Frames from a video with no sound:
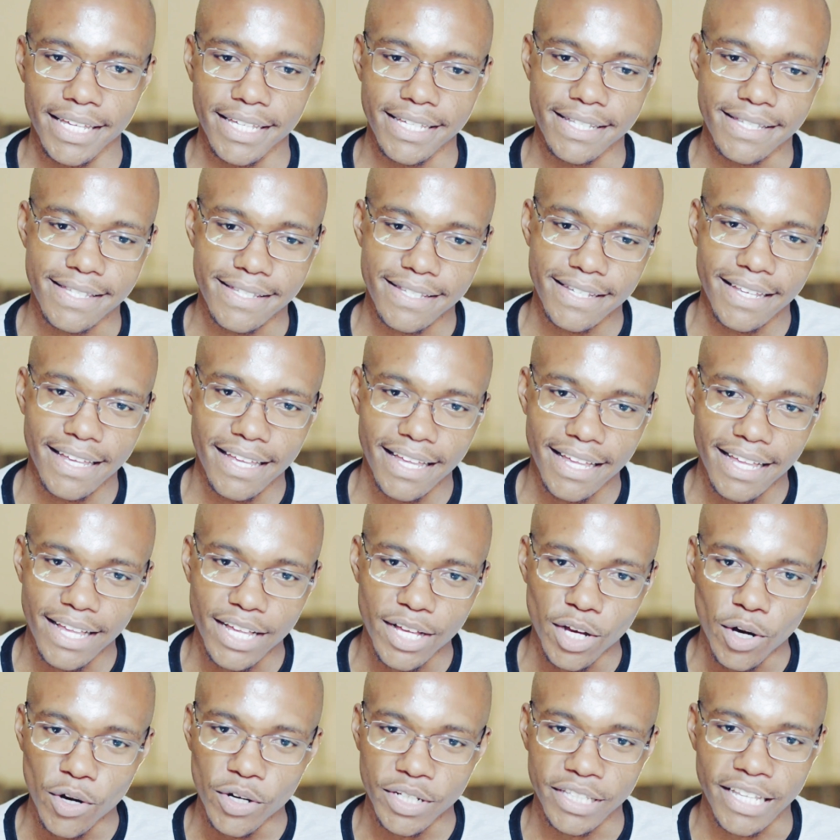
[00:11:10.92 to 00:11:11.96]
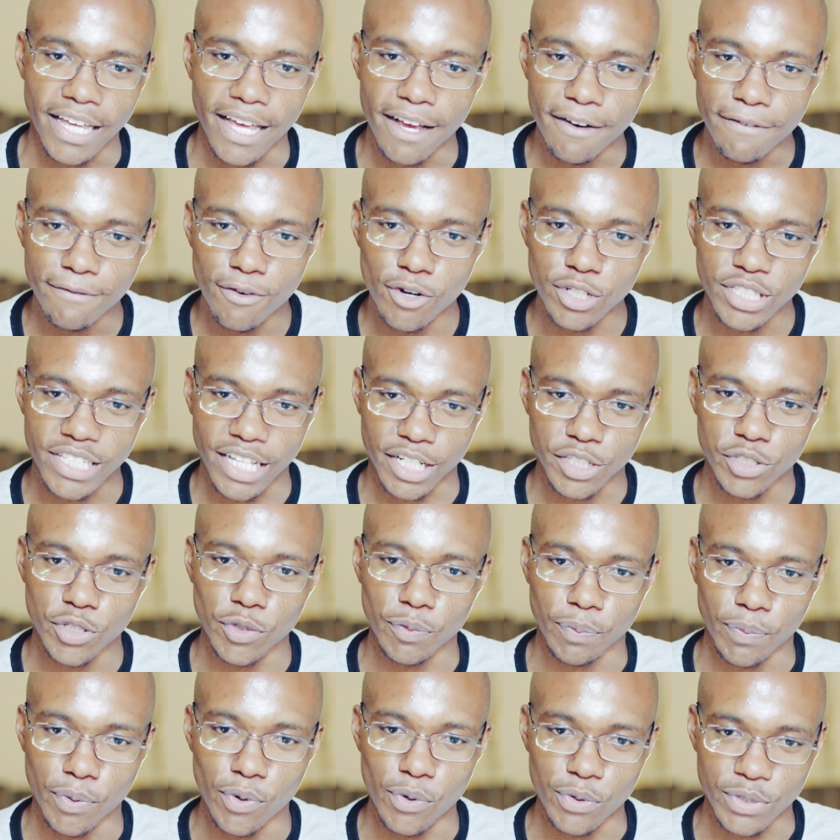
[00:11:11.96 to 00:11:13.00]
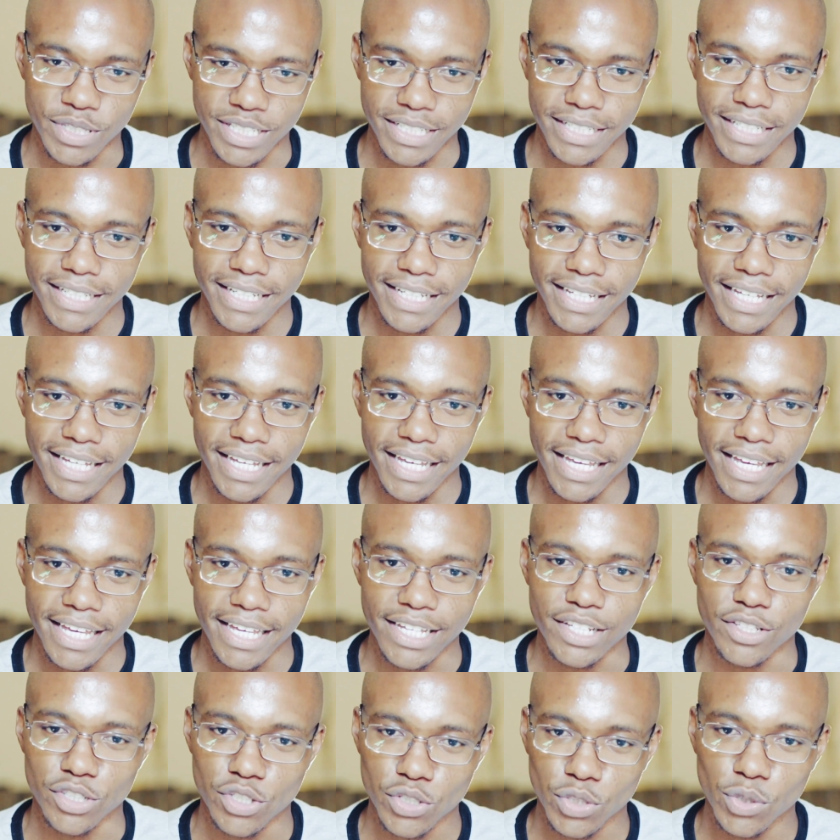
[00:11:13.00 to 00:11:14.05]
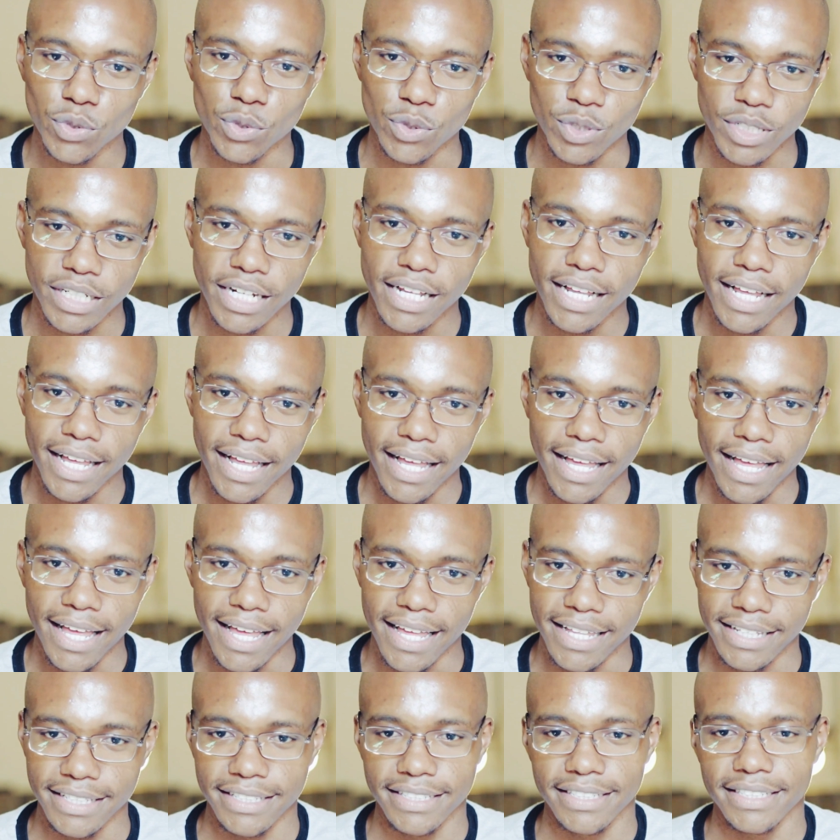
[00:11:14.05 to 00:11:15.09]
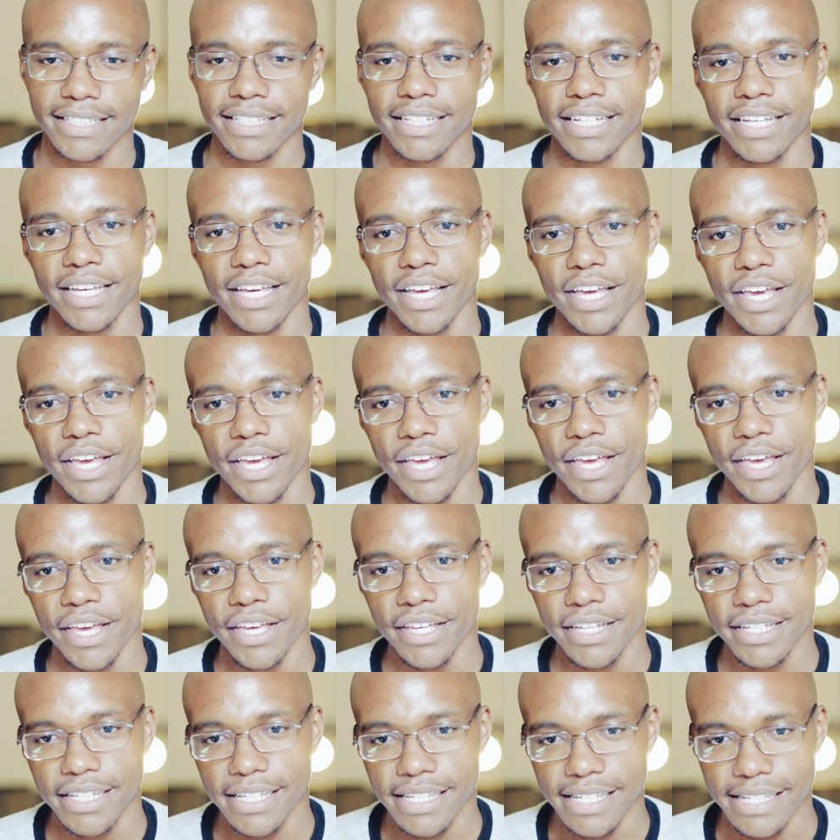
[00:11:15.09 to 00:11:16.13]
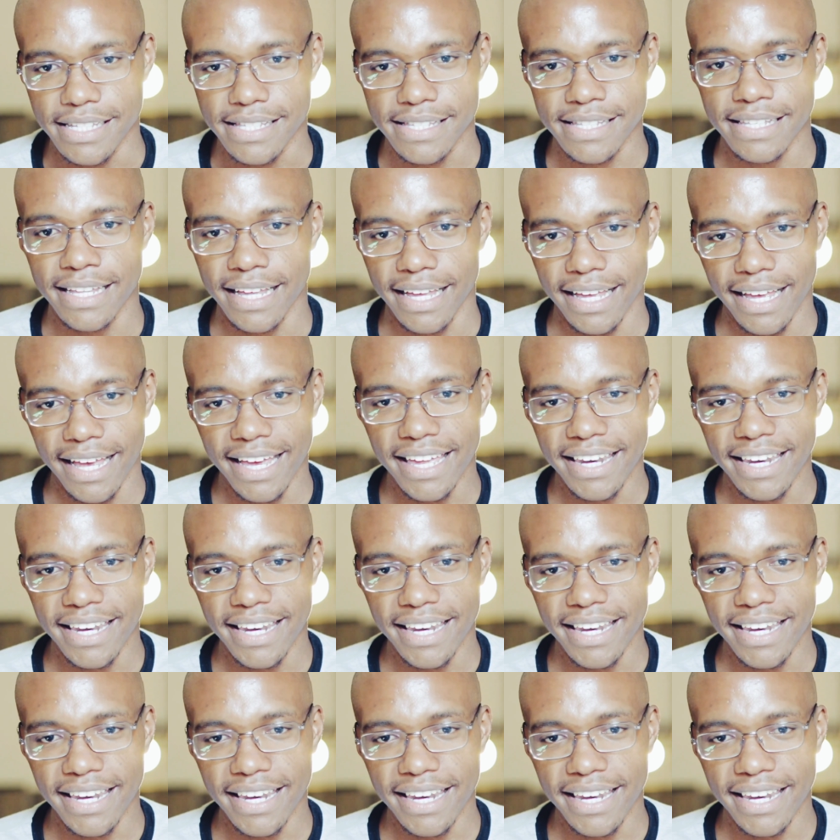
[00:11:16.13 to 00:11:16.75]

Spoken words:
it's the effort that you put in school, and it's the